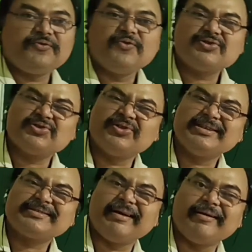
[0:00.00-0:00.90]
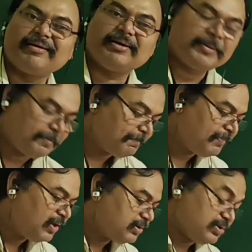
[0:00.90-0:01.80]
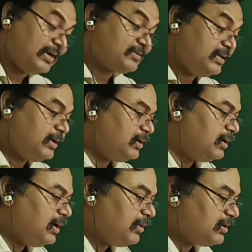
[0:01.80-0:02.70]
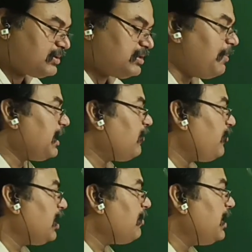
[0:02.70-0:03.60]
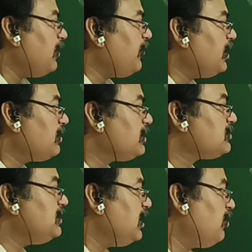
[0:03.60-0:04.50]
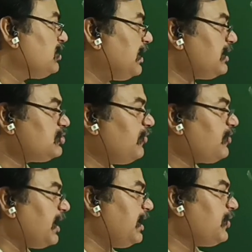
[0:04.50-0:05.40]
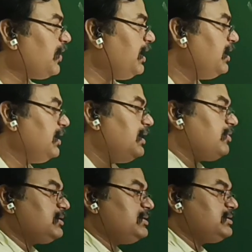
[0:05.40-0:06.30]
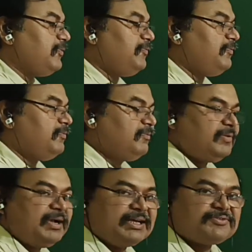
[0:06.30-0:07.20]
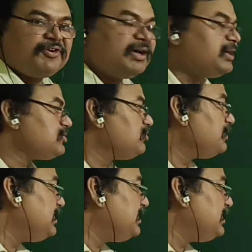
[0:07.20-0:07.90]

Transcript: of force on this conductor. So let's see. This is the middle finger must be along the direction of current. Okay. This is the index finger, it should